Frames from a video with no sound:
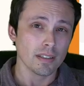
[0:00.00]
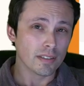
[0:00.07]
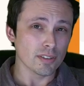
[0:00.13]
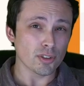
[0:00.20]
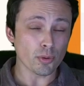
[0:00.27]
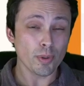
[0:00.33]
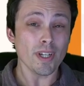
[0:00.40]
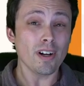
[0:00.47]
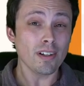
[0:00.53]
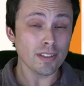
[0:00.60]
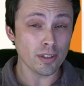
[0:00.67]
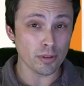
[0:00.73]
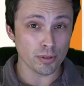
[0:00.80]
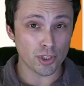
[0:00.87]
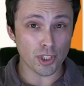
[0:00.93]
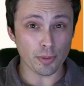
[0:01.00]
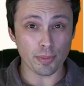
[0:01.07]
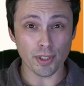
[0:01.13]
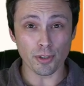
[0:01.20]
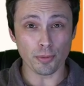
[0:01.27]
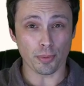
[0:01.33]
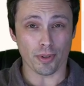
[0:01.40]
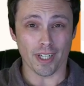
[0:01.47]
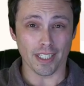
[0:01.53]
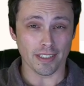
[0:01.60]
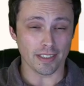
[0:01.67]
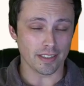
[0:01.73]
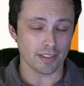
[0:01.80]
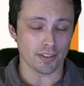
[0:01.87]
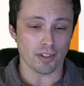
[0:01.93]
So, we all know GPU
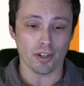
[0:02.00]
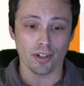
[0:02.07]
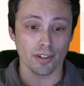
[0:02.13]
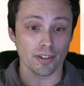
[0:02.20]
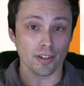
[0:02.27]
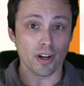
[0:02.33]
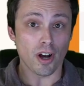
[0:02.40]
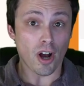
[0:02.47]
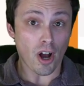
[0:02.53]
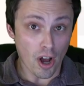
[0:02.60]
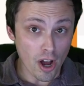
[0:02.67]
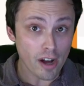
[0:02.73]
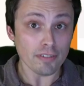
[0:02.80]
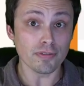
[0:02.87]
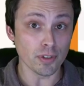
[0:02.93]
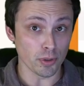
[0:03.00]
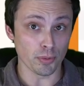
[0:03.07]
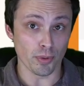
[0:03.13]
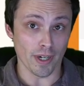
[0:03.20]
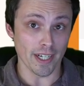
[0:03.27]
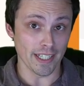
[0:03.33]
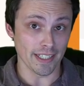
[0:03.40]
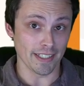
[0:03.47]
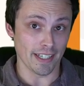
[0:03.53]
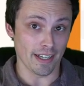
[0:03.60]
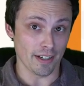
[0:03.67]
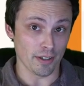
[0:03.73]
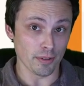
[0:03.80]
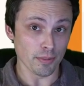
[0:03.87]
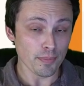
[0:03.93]
prices are awful right
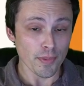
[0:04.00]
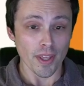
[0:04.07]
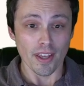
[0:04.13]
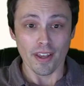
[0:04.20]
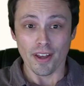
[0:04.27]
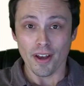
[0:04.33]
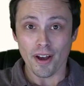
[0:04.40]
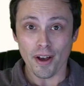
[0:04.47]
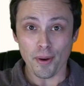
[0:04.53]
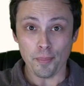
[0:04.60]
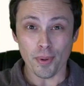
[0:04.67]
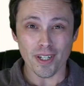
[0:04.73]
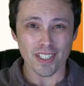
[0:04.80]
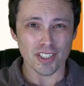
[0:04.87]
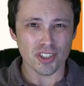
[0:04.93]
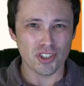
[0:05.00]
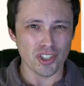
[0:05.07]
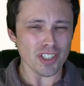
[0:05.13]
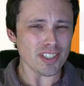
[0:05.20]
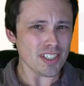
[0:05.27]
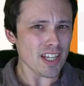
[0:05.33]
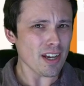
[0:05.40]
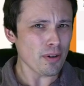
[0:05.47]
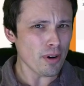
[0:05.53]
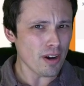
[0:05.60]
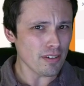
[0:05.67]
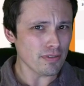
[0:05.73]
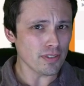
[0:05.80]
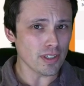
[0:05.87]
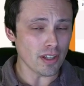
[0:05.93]
now. But just how
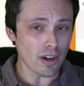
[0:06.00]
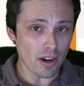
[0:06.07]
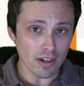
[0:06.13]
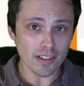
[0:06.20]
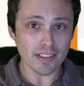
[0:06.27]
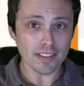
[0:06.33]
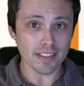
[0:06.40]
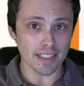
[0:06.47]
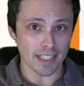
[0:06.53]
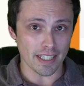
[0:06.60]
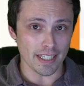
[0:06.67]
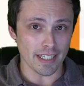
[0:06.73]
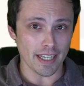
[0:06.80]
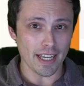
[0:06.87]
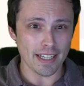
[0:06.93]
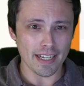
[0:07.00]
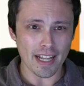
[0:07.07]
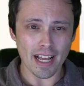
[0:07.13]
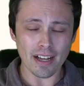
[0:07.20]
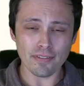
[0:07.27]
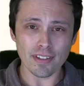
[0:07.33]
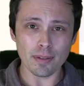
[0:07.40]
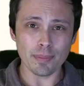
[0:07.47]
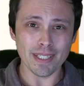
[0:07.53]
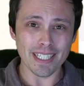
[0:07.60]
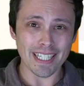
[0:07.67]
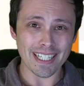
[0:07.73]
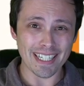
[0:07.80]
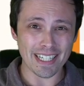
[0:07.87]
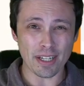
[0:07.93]
awful are they, and have they been
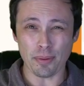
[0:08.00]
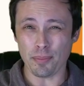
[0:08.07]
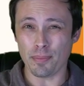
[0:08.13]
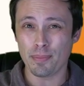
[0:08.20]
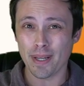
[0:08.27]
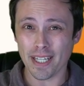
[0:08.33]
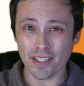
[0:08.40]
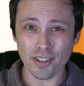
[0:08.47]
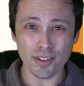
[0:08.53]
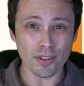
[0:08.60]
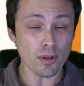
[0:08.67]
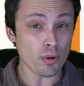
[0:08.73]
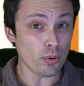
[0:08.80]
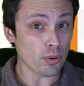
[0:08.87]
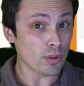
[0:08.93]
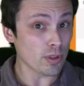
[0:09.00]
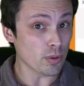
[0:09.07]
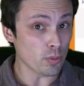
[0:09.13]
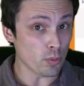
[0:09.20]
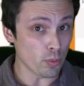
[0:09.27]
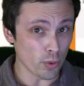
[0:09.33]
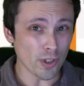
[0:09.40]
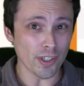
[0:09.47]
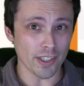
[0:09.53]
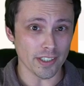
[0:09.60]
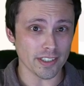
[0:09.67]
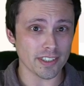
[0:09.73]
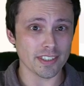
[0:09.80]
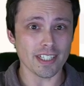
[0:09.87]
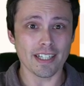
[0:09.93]
getting better or
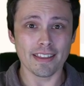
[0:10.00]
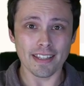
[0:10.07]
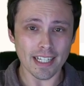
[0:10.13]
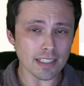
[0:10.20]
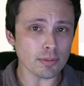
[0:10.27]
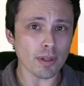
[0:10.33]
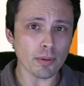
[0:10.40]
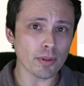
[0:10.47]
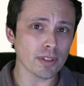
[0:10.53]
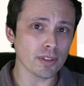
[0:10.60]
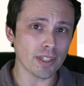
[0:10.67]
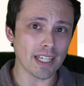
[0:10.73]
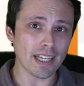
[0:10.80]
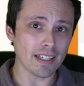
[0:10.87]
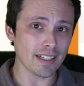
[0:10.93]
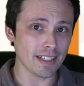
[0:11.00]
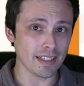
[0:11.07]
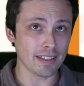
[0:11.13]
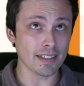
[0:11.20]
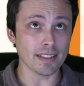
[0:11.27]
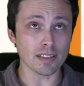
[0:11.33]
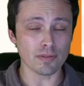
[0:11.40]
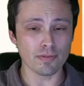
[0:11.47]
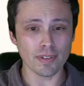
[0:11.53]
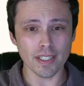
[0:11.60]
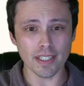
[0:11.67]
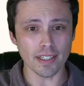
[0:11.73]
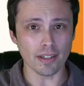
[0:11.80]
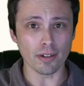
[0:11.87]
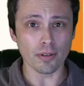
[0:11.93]
worse? And that's what I want to look at in this
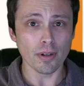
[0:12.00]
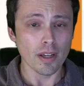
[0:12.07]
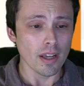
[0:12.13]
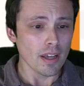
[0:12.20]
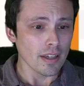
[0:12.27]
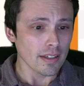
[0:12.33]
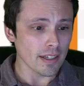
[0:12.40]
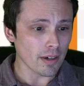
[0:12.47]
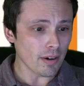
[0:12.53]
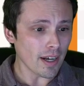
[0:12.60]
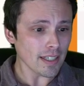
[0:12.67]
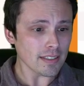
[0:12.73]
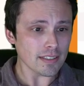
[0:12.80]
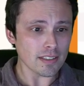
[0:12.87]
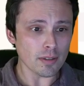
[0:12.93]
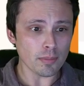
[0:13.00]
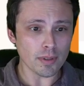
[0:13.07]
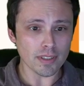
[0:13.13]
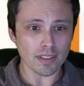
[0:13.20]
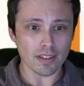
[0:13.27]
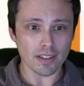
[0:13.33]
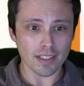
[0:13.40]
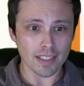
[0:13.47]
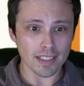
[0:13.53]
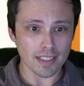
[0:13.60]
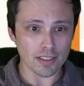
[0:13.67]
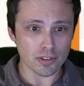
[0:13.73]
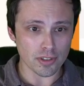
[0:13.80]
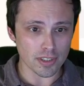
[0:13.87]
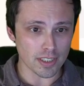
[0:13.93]
video. Now, I stumbled on an
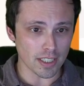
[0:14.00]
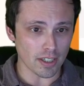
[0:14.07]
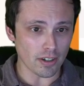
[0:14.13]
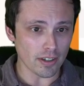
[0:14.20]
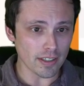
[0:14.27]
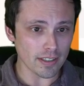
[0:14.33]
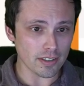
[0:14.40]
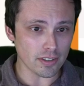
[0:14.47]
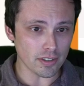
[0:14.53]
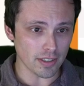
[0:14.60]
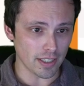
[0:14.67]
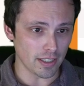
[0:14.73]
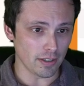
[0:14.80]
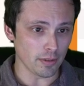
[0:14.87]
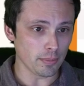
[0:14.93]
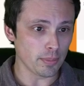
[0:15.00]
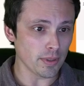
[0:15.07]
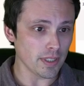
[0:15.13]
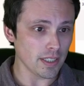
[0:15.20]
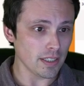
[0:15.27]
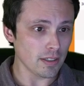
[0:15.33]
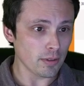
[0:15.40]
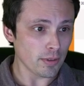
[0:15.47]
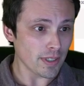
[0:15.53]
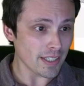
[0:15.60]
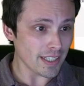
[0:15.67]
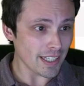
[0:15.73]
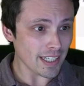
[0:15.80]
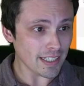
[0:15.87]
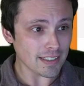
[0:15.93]
interesting article here, but you know
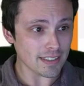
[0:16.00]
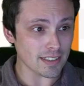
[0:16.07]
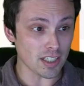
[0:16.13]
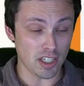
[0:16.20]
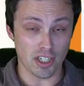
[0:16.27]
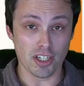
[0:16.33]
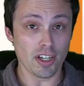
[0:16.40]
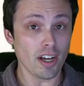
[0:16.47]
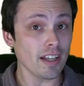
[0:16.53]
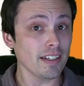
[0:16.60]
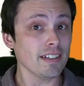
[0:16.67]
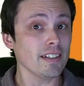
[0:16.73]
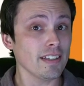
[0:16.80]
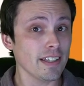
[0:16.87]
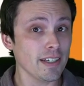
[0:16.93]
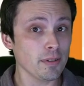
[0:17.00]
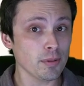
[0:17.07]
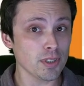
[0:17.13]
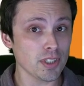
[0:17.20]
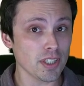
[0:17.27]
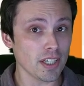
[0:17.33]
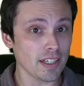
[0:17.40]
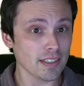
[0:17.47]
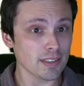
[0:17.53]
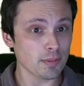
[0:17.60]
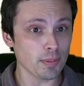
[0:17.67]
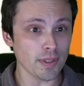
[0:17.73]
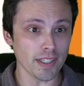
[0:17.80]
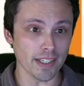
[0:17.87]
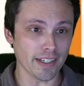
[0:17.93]
what? It's not in a language that I
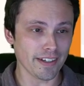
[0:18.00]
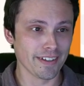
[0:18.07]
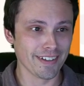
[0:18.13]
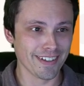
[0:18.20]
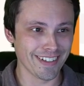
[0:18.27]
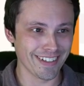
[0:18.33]
speak.